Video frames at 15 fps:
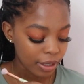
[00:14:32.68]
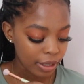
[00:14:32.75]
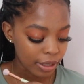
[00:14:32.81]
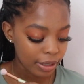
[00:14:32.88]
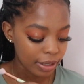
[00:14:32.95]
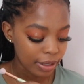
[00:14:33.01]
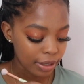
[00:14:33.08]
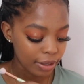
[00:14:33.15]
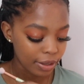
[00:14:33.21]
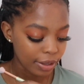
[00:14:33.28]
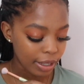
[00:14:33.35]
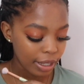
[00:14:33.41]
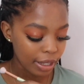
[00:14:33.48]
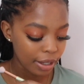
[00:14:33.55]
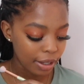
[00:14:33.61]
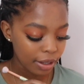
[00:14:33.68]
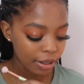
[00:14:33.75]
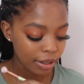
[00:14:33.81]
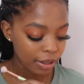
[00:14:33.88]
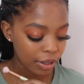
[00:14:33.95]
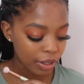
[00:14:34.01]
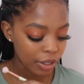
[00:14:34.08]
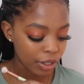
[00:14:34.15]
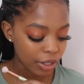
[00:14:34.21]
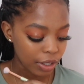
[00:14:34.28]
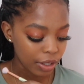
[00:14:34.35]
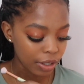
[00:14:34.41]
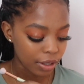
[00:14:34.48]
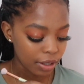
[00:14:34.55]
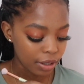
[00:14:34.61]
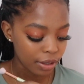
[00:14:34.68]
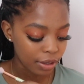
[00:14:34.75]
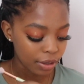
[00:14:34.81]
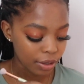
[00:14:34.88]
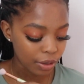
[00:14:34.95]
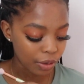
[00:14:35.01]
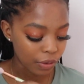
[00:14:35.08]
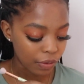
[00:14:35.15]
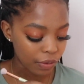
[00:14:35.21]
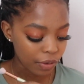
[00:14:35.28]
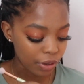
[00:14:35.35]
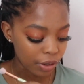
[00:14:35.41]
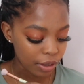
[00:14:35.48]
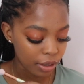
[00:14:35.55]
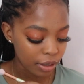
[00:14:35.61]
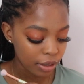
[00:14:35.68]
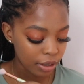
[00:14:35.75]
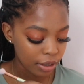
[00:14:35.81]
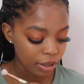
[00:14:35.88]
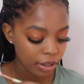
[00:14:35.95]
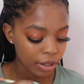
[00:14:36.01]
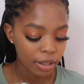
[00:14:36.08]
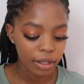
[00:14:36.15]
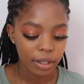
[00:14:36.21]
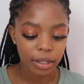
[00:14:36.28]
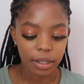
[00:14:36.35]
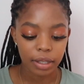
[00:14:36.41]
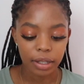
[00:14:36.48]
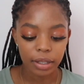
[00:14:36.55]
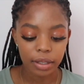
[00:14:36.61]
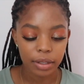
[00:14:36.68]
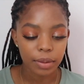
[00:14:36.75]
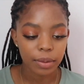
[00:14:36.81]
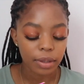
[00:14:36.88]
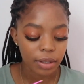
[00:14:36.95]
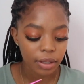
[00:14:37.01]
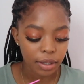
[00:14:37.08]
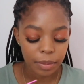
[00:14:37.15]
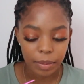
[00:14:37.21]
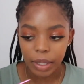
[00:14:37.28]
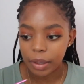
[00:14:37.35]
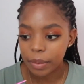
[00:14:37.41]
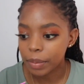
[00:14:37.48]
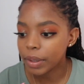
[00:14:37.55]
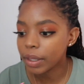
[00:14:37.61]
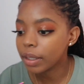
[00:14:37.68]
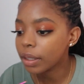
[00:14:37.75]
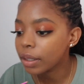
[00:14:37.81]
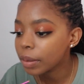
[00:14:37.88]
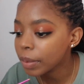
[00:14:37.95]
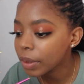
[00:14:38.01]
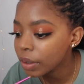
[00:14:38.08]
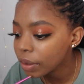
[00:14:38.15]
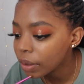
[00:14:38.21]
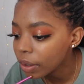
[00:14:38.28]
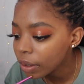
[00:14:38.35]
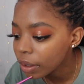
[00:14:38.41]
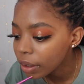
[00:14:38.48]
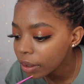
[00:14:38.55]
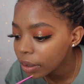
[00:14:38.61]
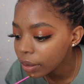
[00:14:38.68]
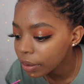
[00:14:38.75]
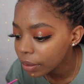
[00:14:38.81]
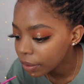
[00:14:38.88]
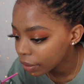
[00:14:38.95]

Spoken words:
It's looking good so far. I think this one is gonna be a little bit darker.